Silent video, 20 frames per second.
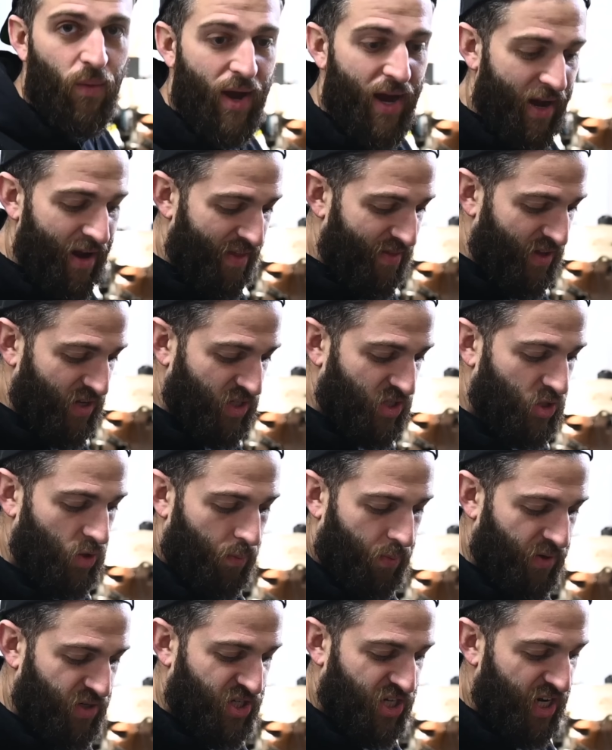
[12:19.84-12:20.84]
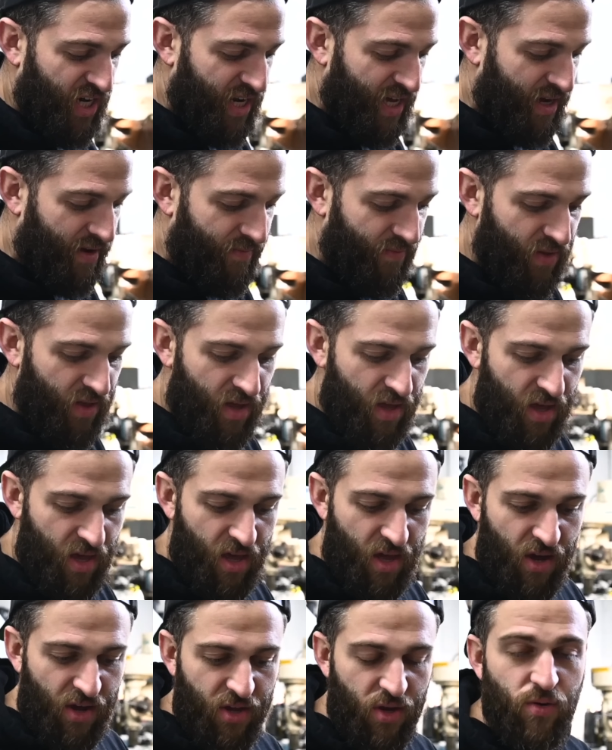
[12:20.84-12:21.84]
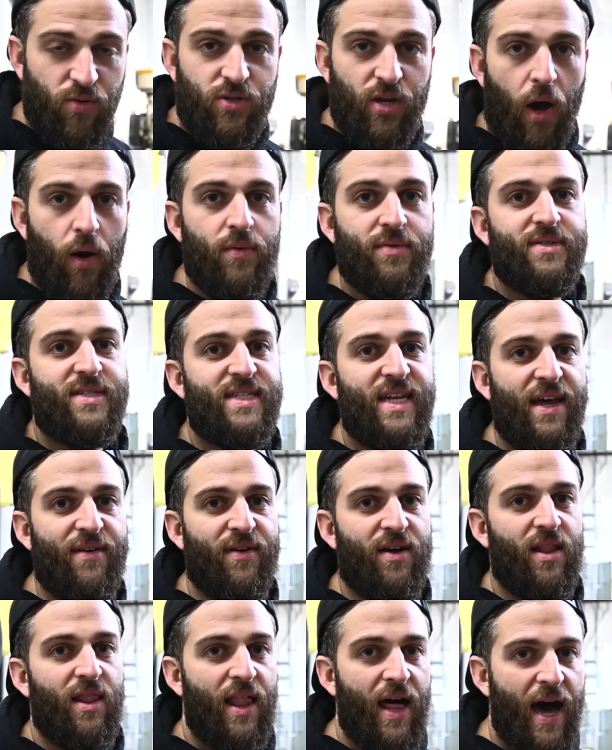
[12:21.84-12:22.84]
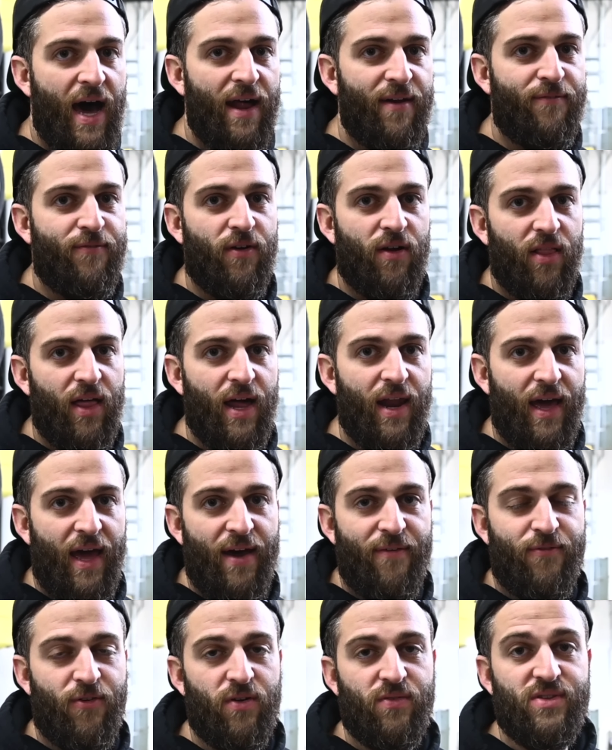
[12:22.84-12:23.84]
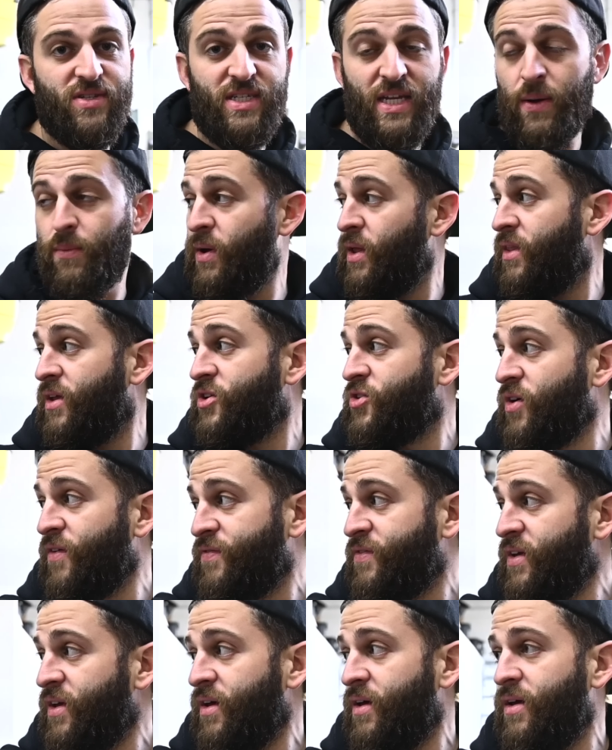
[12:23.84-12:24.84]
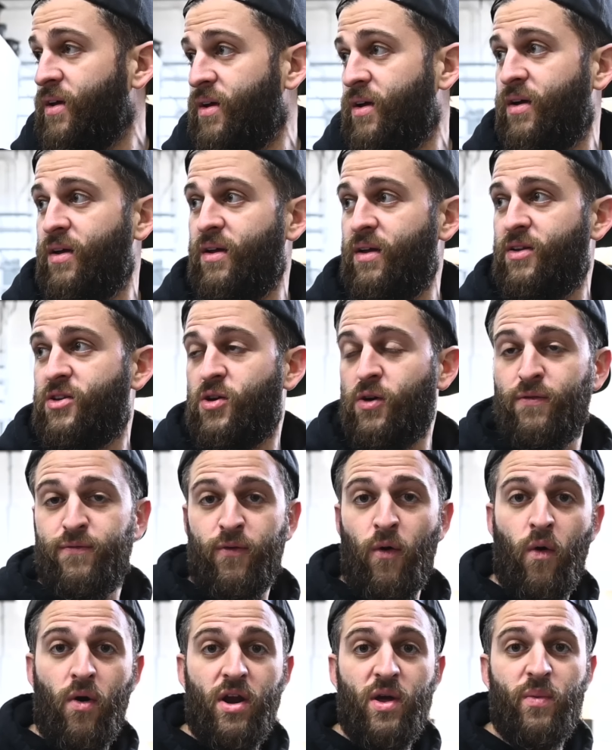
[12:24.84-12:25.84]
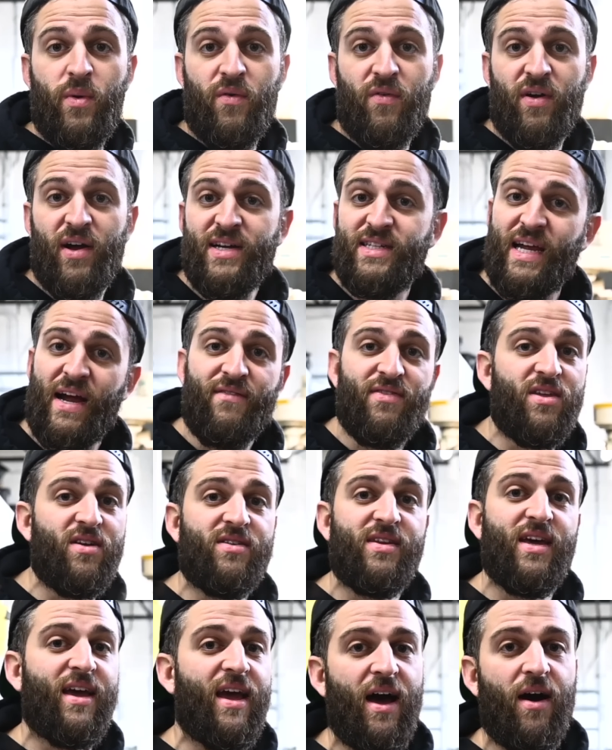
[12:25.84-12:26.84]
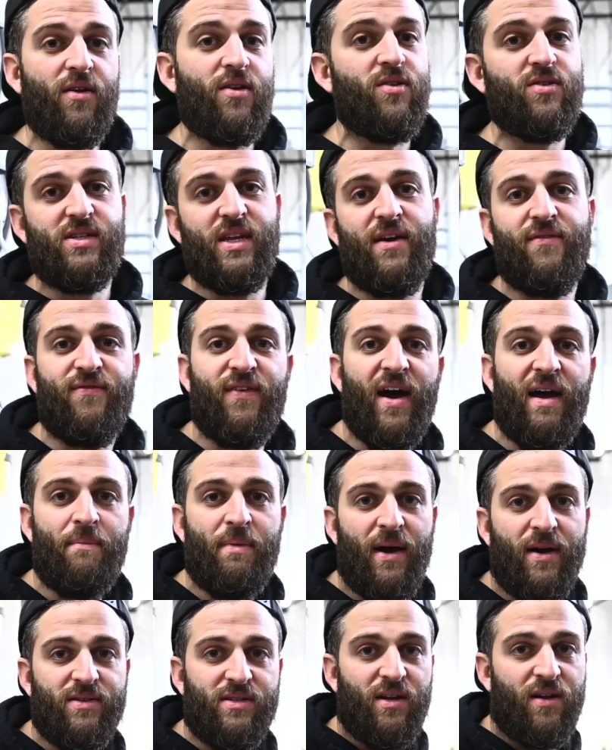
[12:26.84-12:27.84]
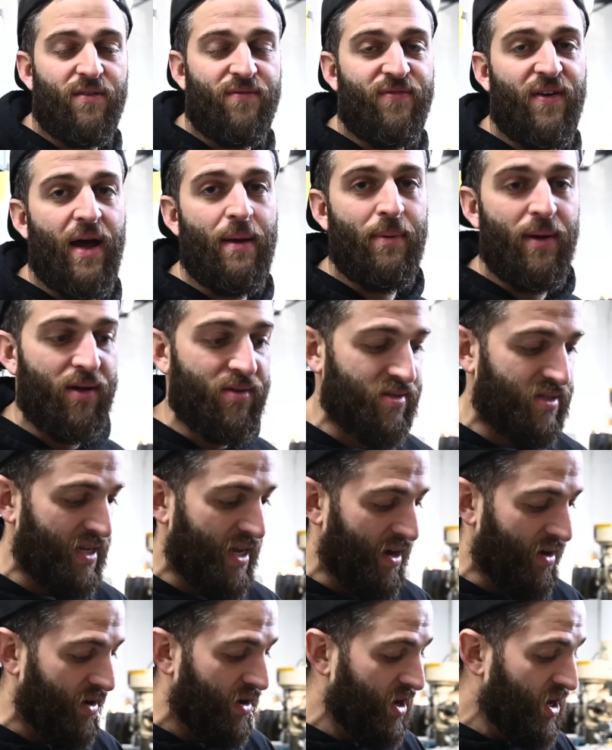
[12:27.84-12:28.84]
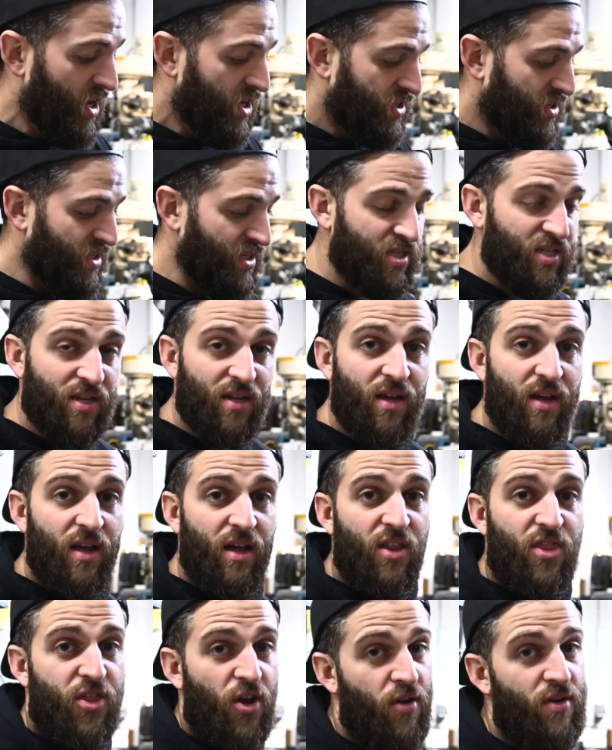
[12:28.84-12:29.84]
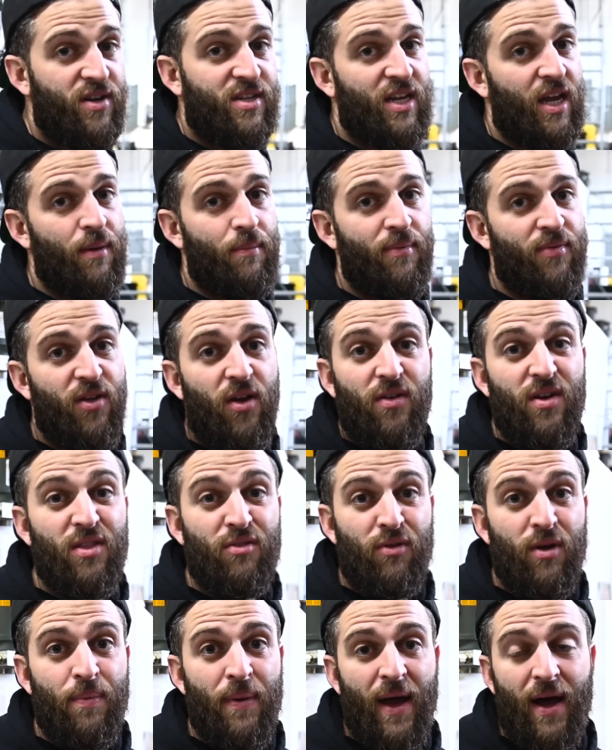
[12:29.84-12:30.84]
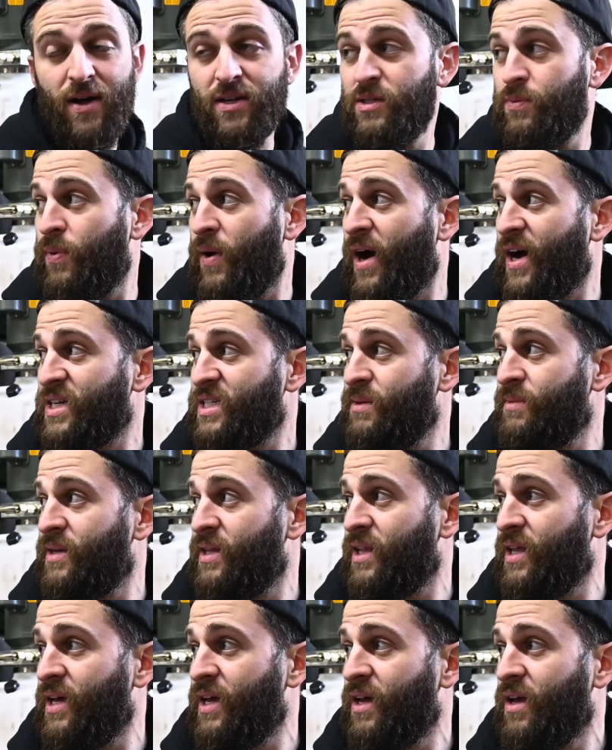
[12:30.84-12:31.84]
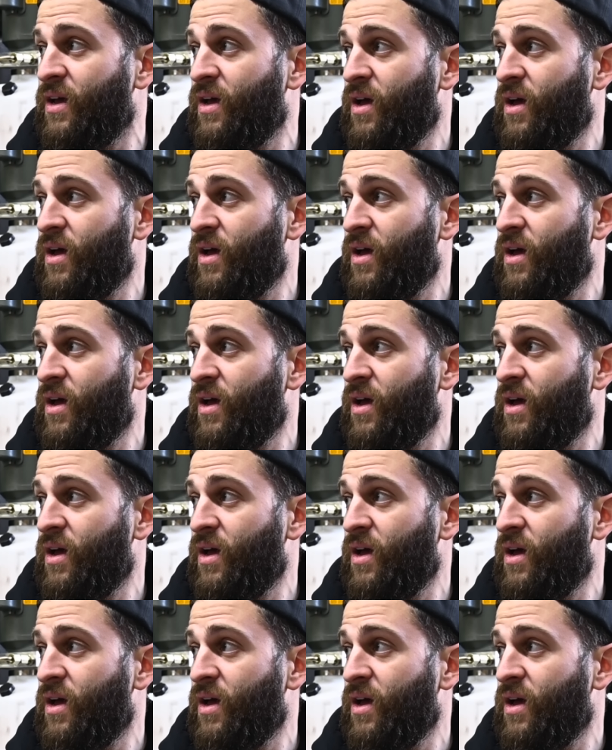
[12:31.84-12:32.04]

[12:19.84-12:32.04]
weight and this is super cheating. You don't save a lot for a lot of effort. The same way in the Drift 240, we realized everything you take out, you save 5 pounds here, 5 pounds there. So this is 33 pounds approximately